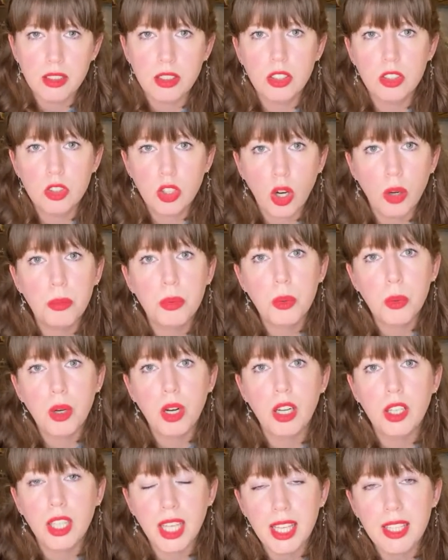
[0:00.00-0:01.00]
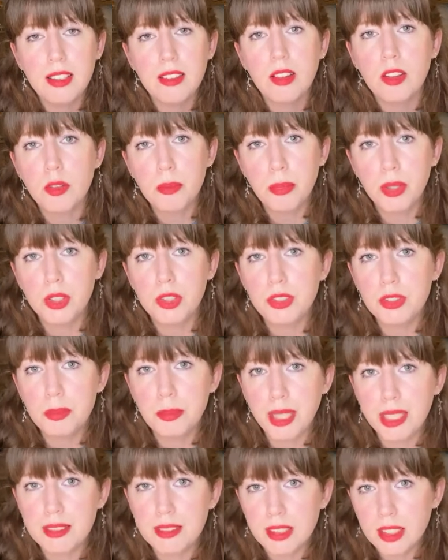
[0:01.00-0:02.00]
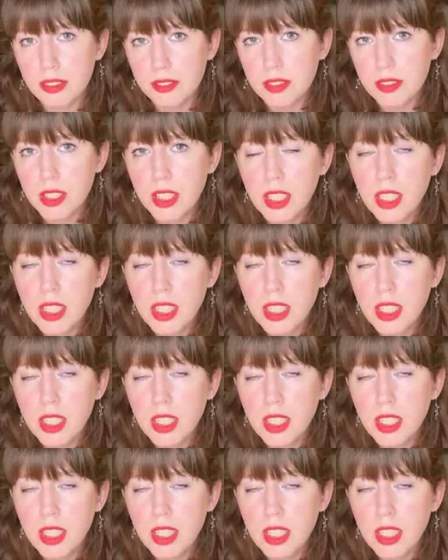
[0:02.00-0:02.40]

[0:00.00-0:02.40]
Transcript: the top quark is the most massive.